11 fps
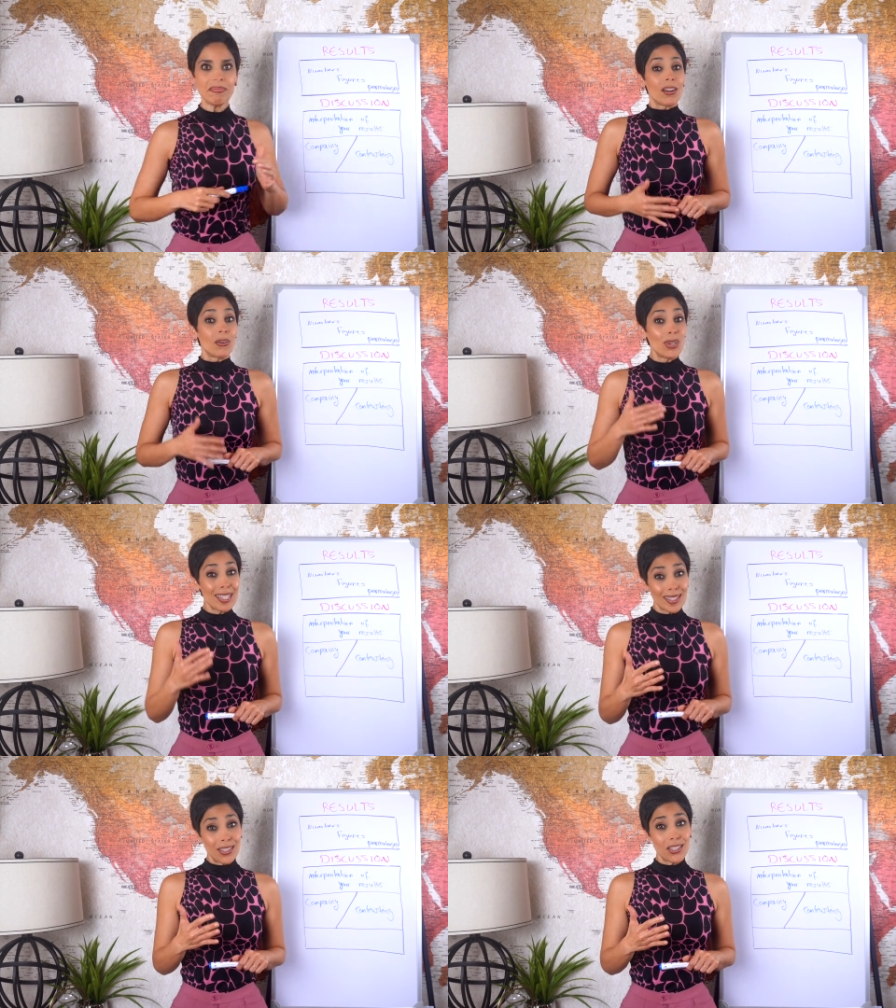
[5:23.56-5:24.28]

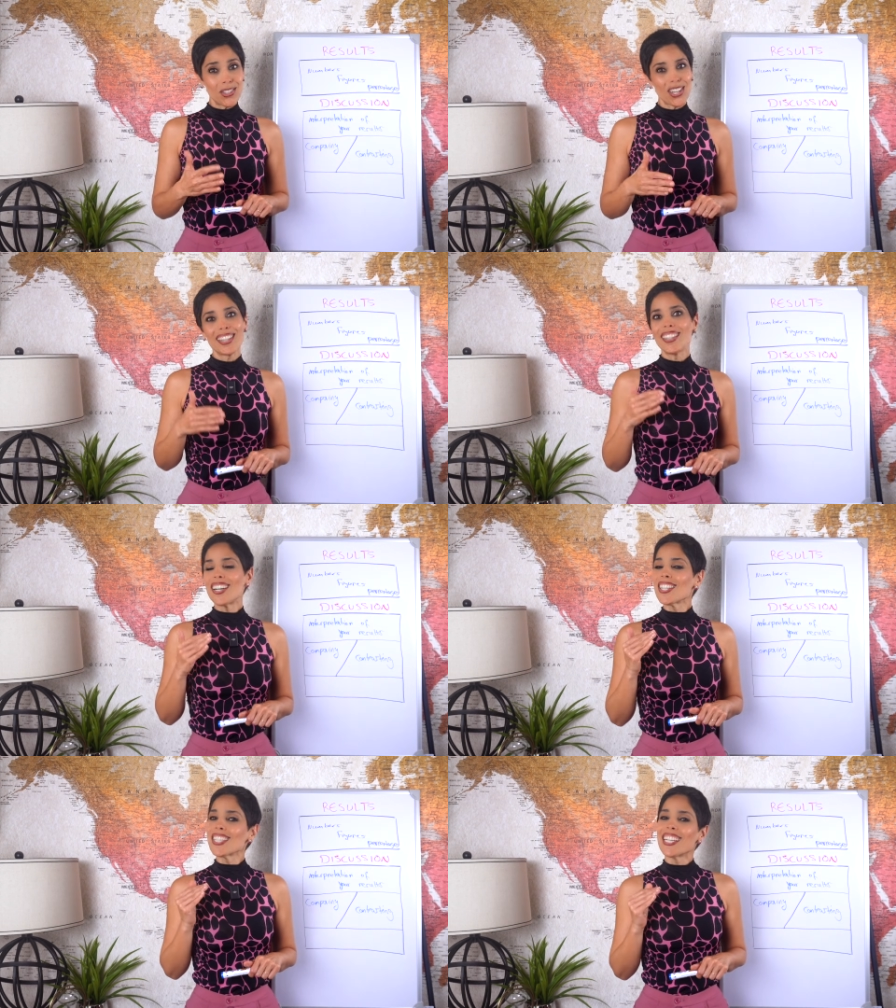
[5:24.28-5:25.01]
Research
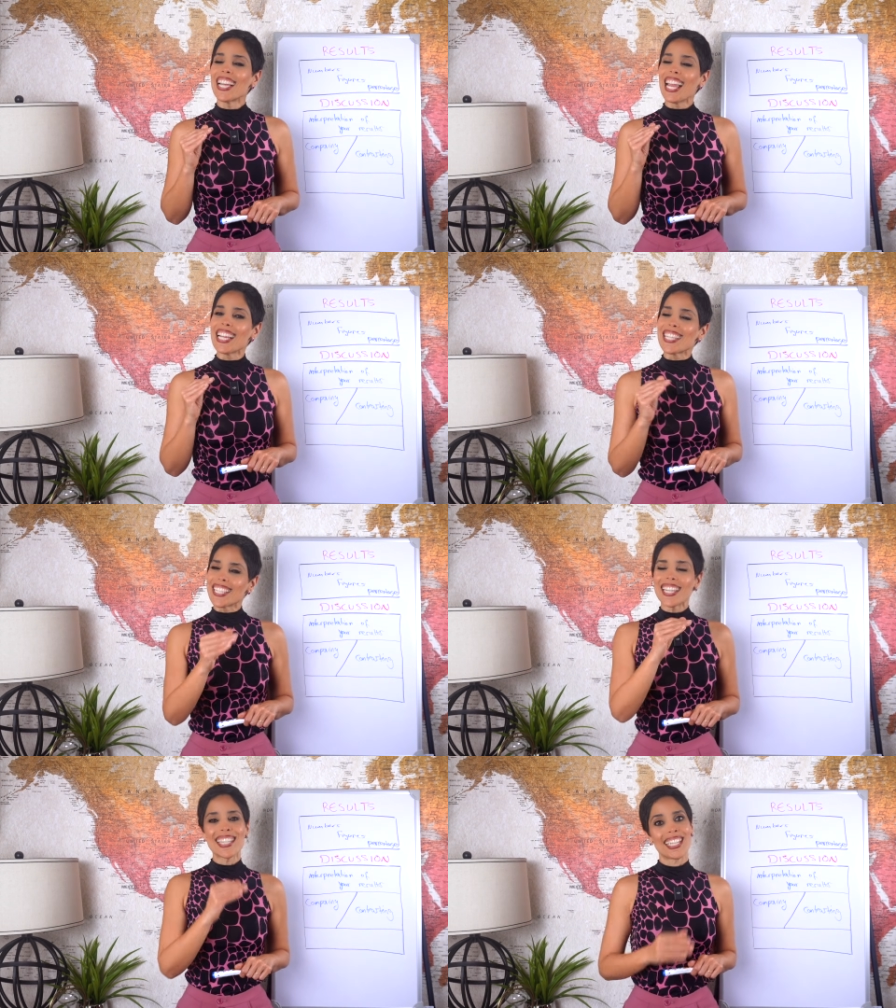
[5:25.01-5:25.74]
does not
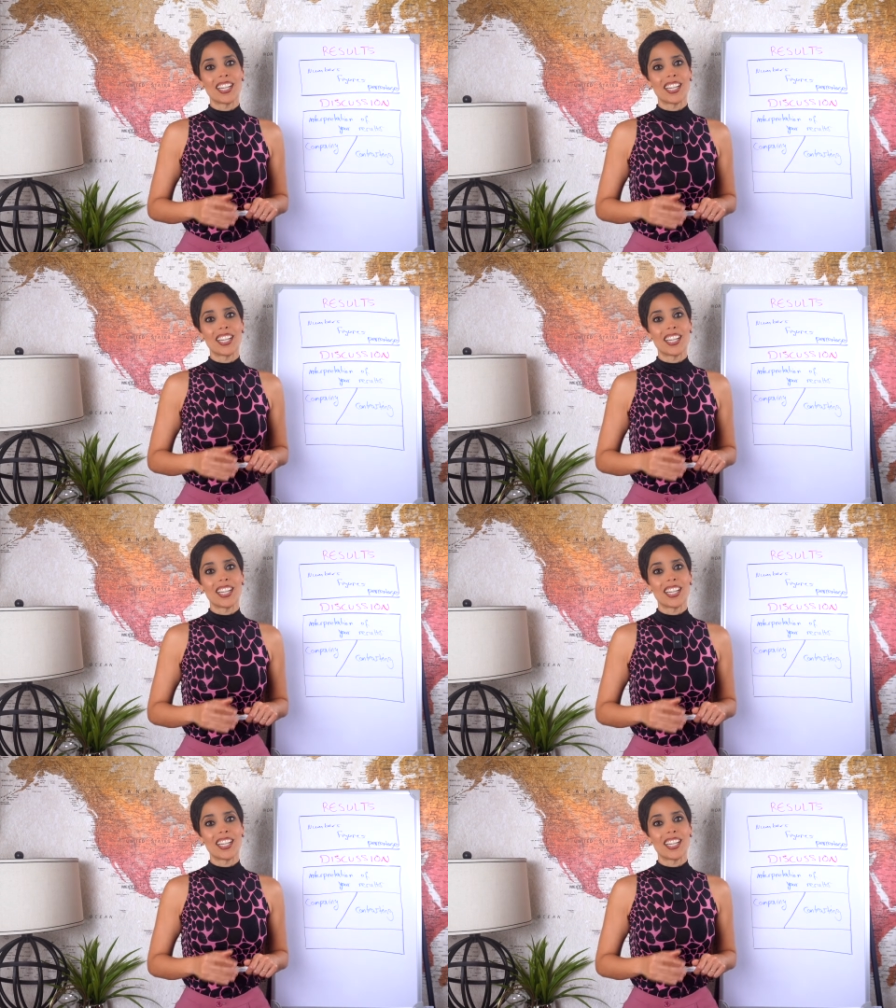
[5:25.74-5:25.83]
exist in